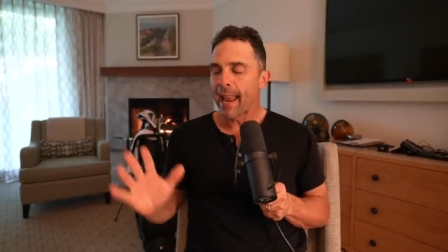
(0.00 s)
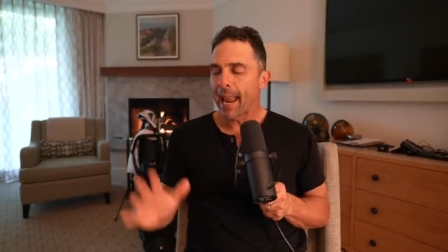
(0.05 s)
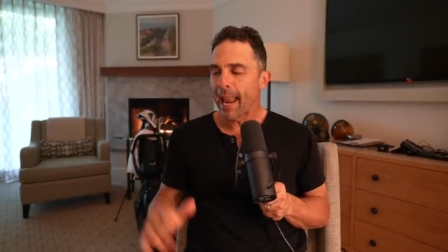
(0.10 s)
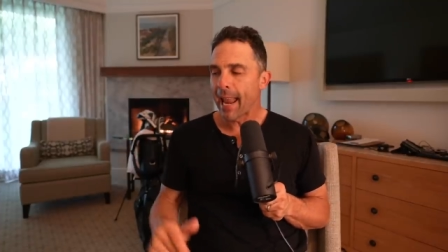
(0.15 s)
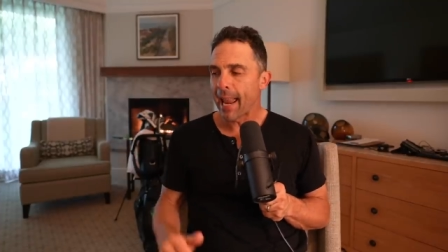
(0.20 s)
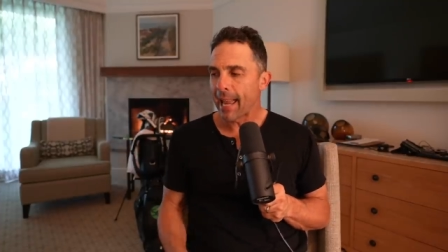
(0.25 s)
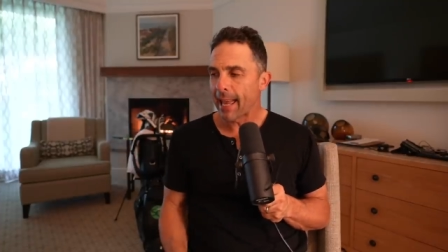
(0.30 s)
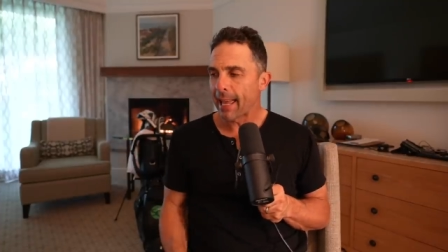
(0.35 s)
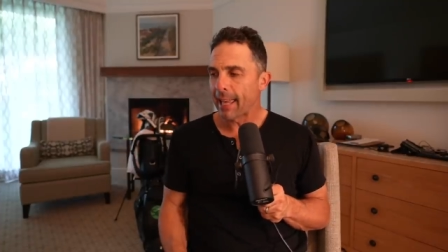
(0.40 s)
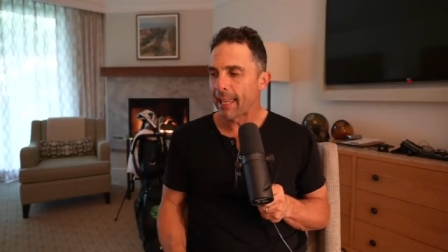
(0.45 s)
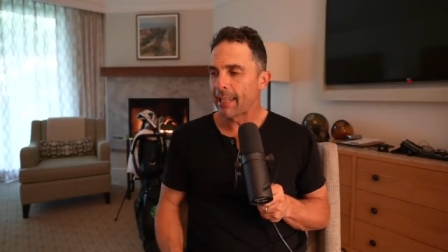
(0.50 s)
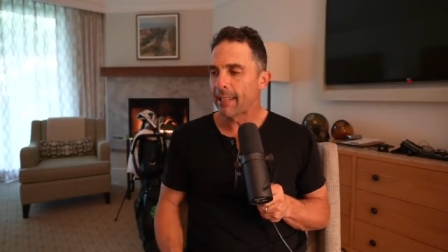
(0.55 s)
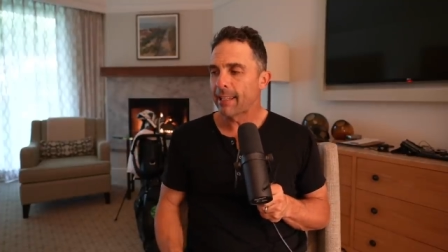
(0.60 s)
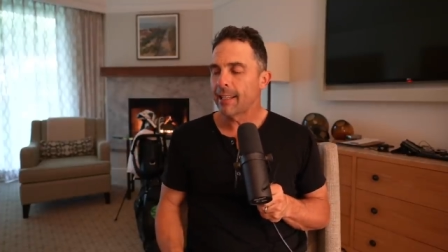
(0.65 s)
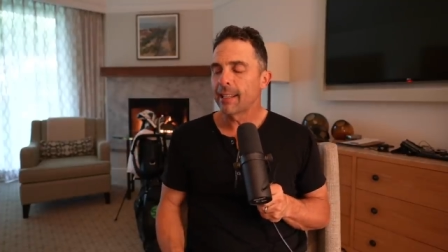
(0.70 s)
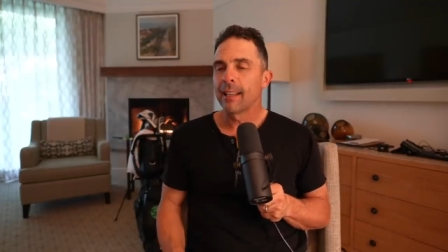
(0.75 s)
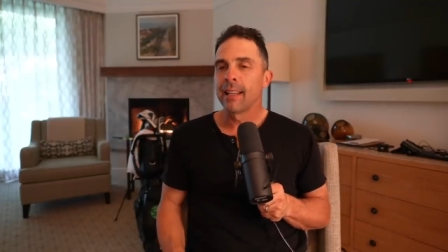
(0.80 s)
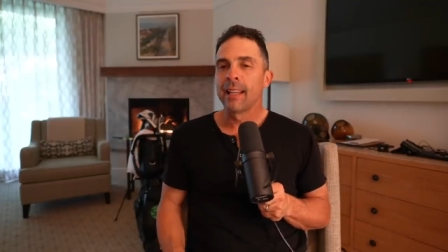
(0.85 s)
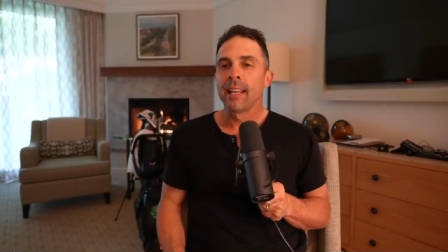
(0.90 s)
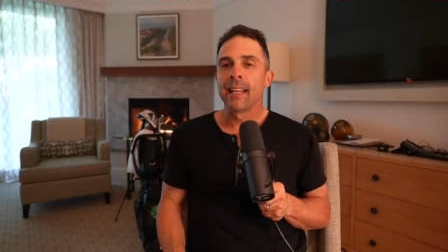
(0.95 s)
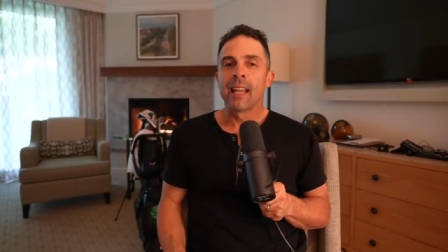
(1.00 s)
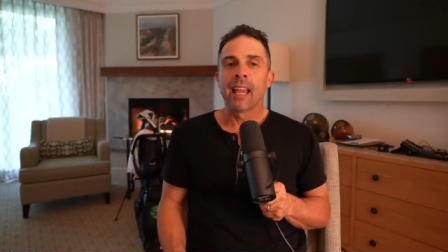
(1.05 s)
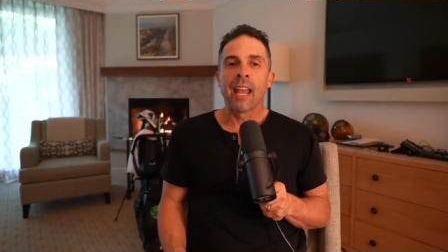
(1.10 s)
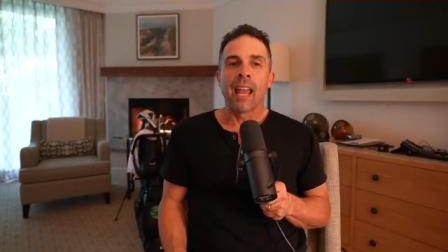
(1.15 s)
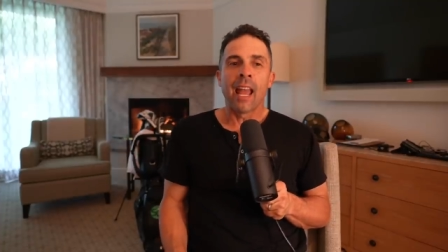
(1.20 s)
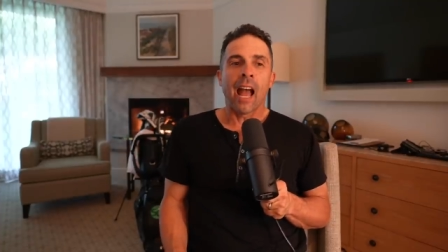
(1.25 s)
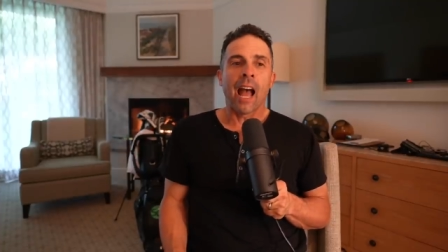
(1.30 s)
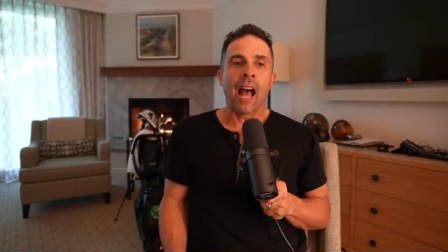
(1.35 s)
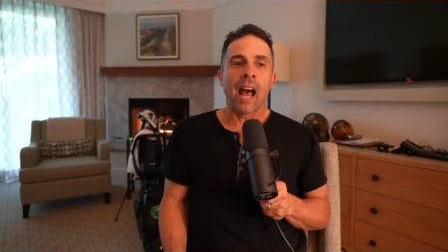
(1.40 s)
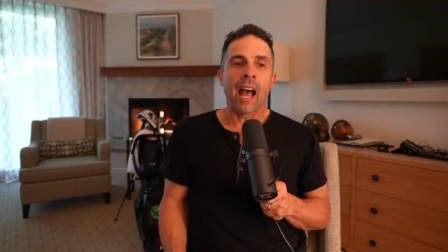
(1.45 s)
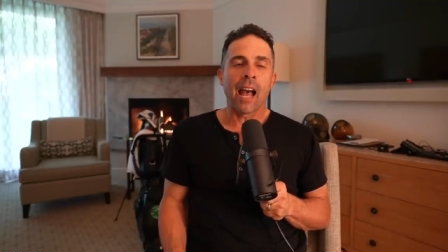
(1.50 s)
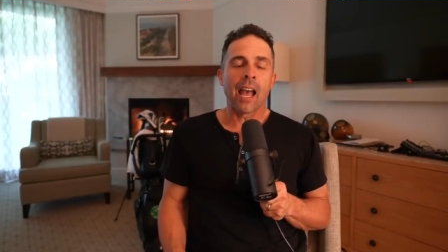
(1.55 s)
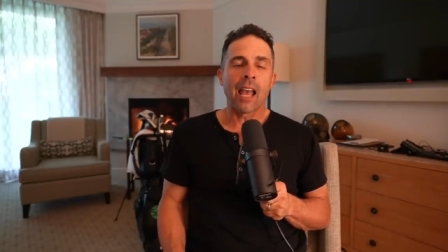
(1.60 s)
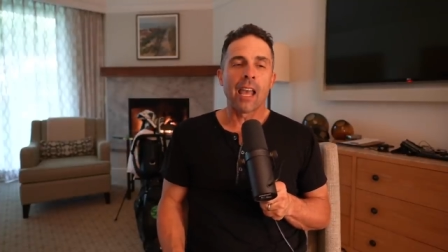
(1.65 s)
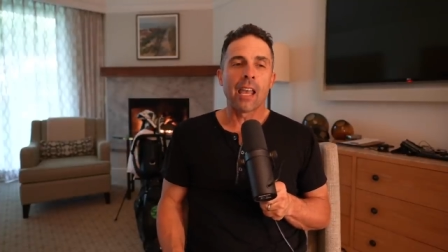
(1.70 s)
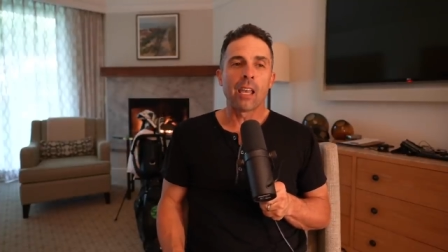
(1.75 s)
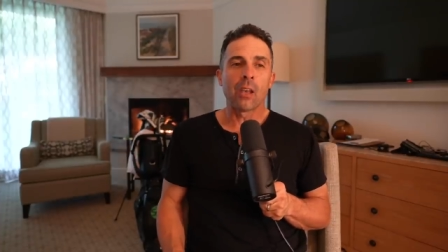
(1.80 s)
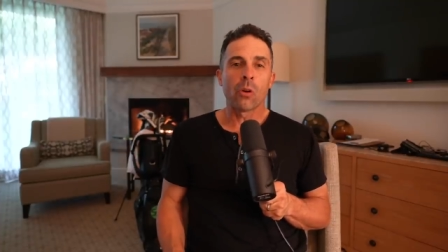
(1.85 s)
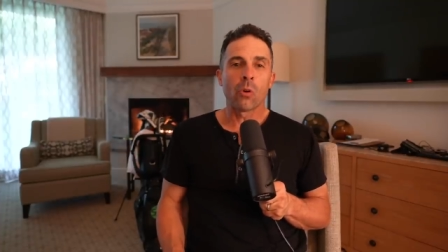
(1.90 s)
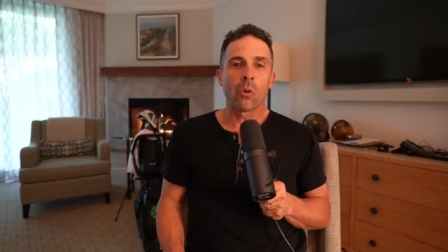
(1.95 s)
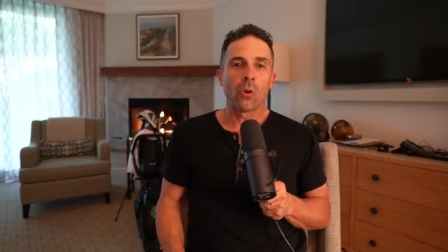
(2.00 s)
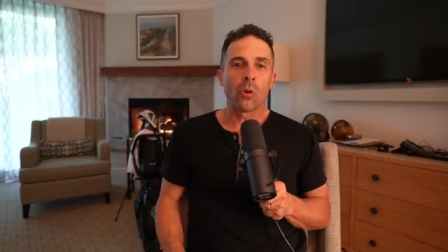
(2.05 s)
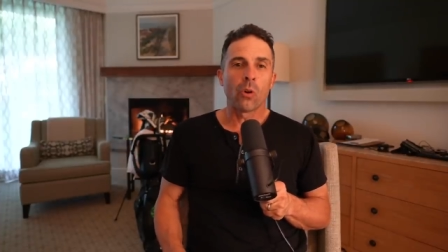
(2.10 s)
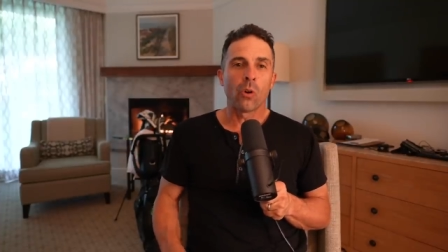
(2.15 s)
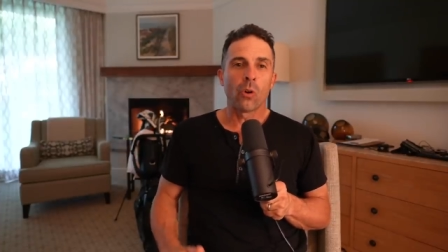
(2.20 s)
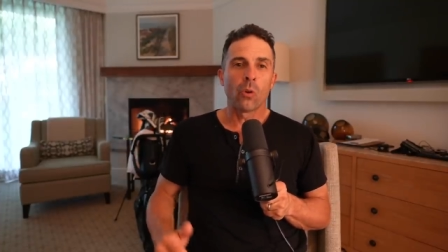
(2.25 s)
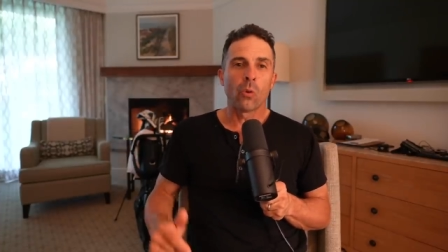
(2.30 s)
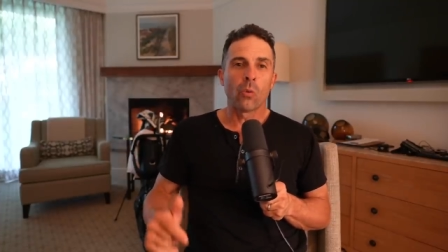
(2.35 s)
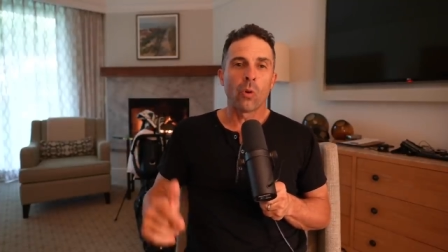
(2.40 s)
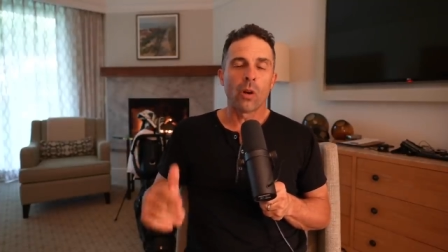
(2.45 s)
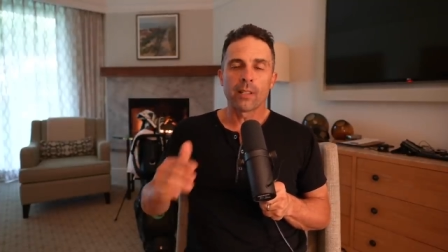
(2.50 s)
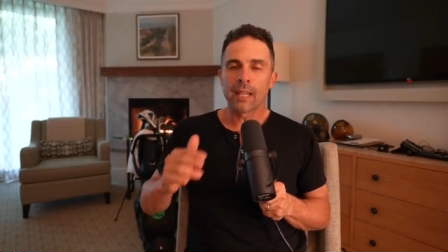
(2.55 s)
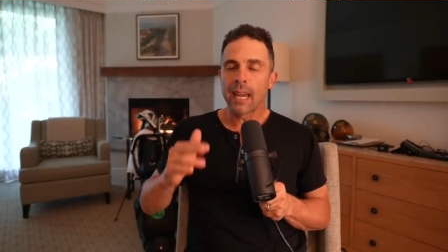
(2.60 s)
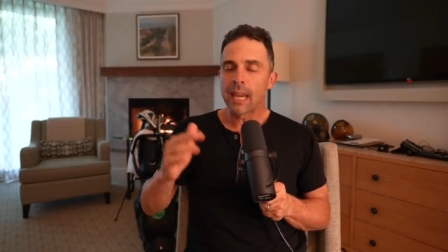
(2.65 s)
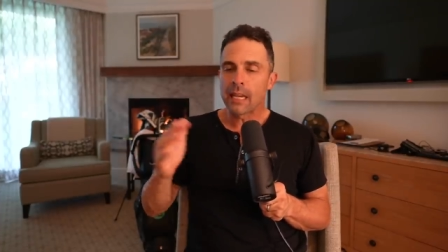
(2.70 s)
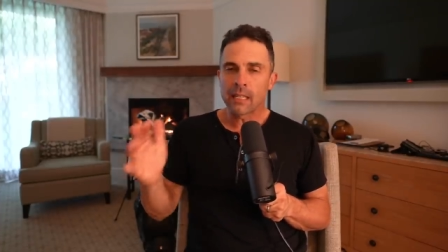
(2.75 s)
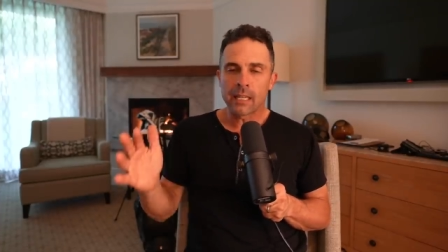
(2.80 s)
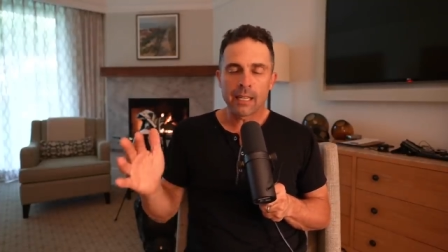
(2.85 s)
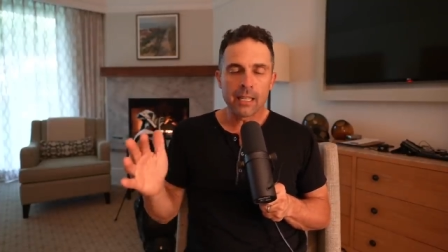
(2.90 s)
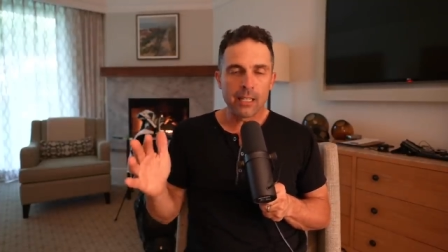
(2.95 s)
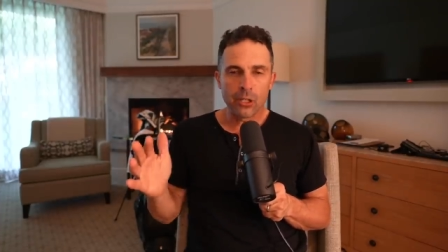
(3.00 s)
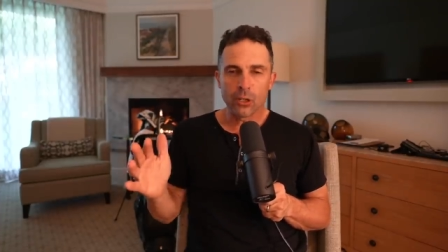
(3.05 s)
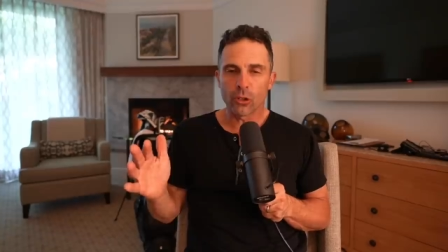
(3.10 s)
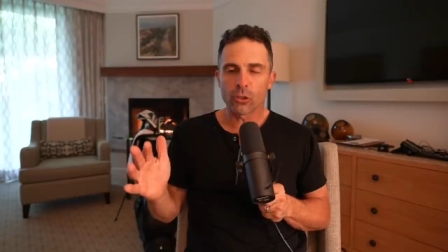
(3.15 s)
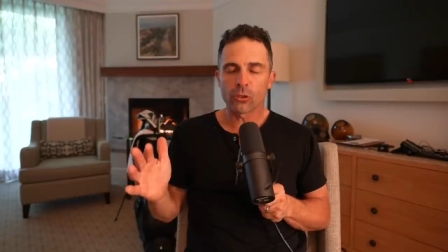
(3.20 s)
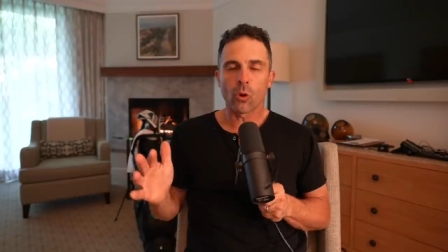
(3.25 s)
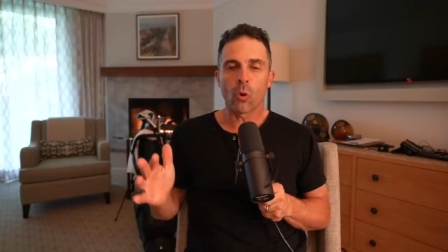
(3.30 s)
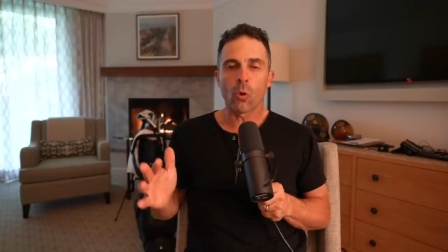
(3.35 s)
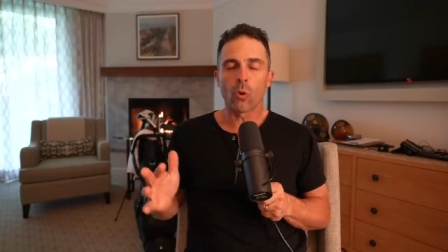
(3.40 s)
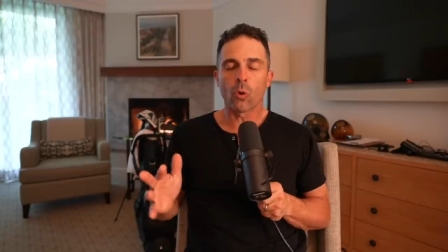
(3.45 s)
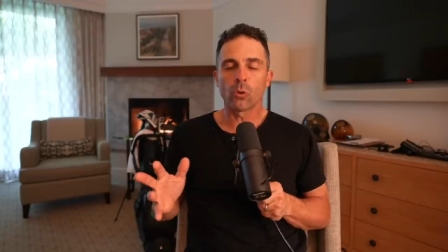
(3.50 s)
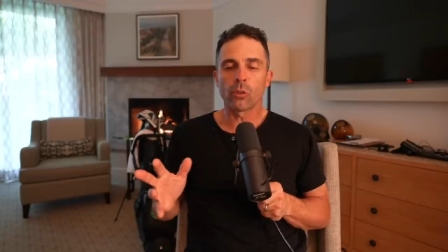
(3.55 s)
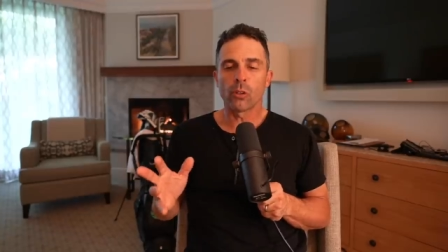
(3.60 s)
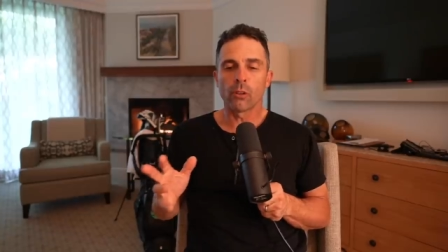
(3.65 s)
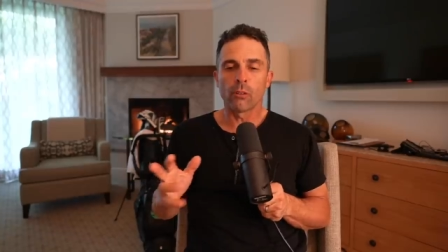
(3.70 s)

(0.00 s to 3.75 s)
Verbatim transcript: and I was eighteen years old.